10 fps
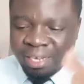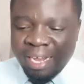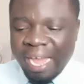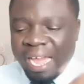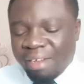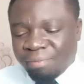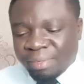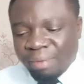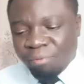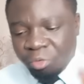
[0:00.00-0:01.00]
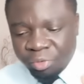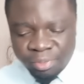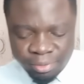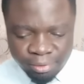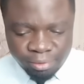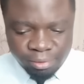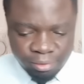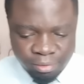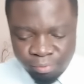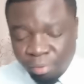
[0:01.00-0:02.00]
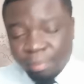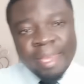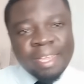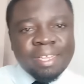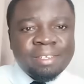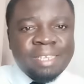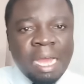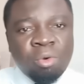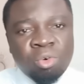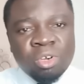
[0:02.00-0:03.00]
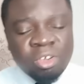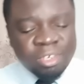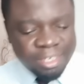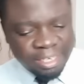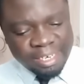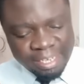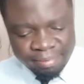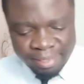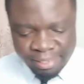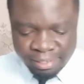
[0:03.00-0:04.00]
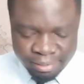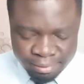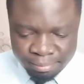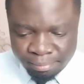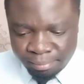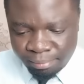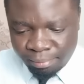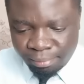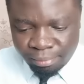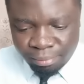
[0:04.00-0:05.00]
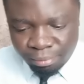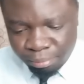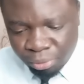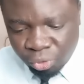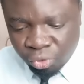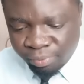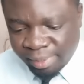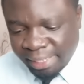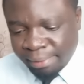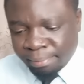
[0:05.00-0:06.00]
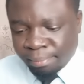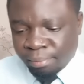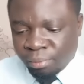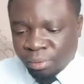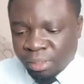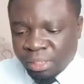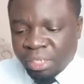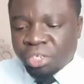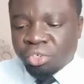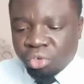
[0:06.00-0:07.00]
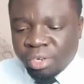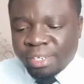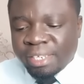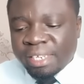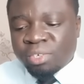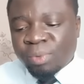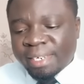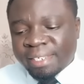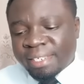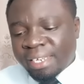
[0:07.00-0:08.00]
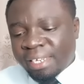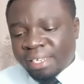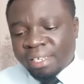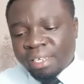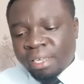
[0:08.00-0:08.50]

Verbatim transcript: I have some views from Kenyans. I will not read everything because of time. George, this is what he's telling